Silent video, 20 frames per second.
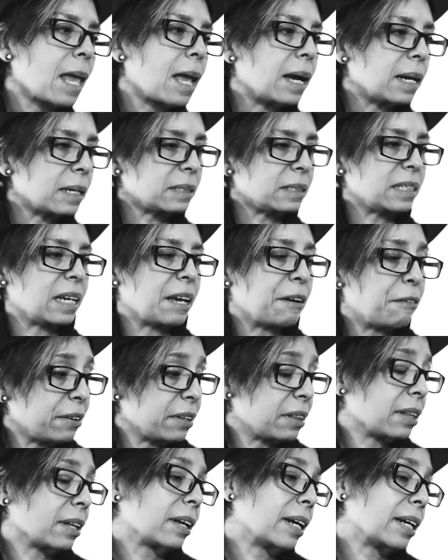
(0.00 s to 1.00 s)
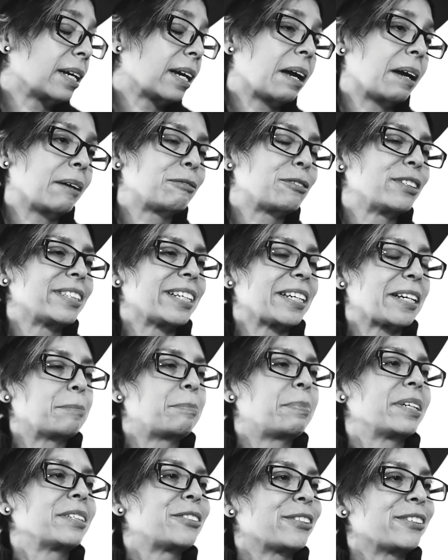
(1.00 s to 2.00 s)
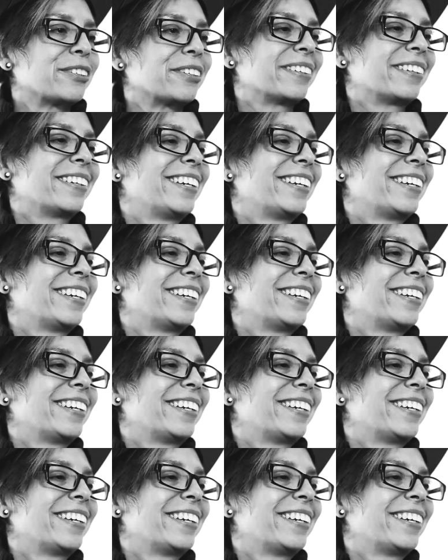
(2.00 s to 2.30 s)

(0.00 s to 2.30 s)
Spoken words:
I see everything, I have to take a picture.